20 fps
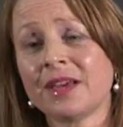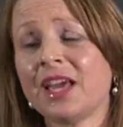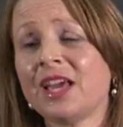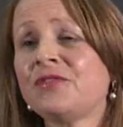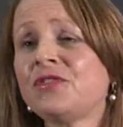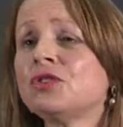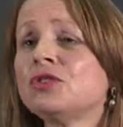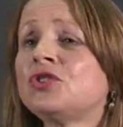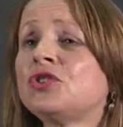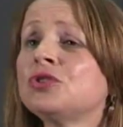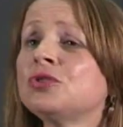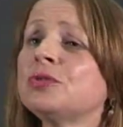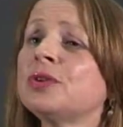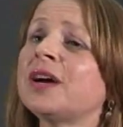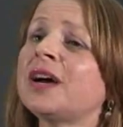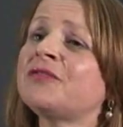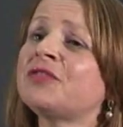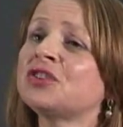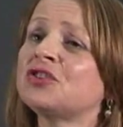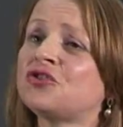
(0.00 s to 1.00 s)
If you do
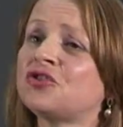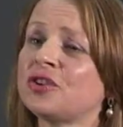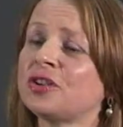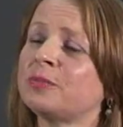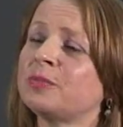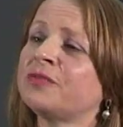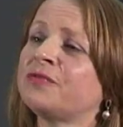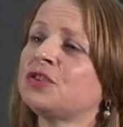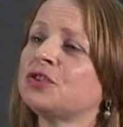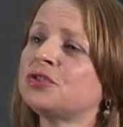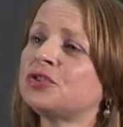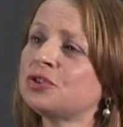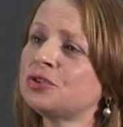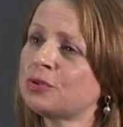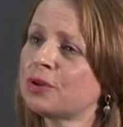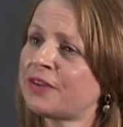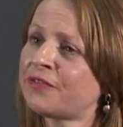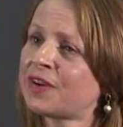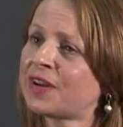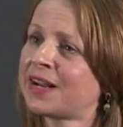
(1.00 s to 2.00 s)
have a dream, if you do
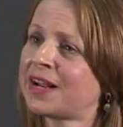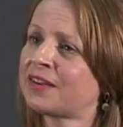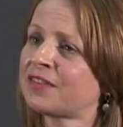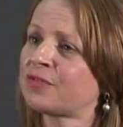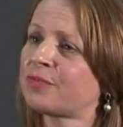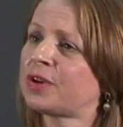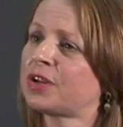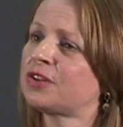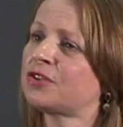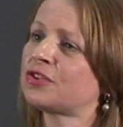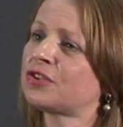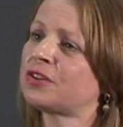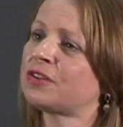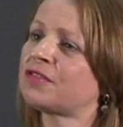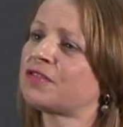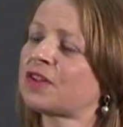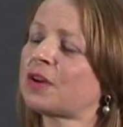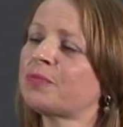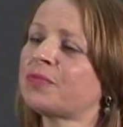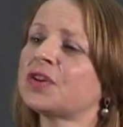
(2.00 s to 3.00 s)
have an aspiration and
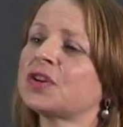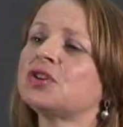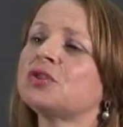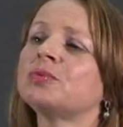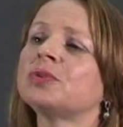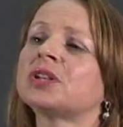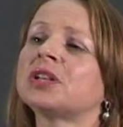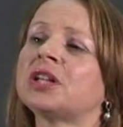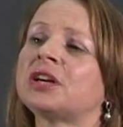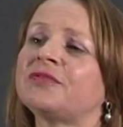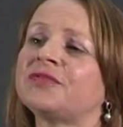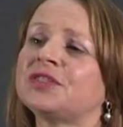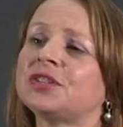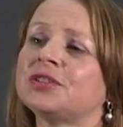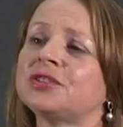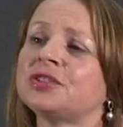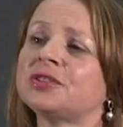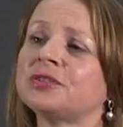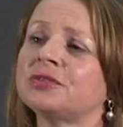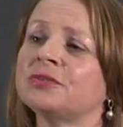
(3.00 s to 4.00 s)
something you would love to
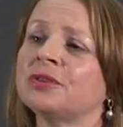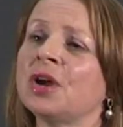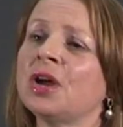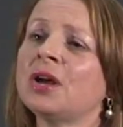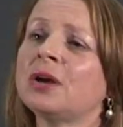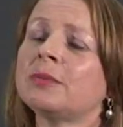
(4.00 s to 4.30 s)
do,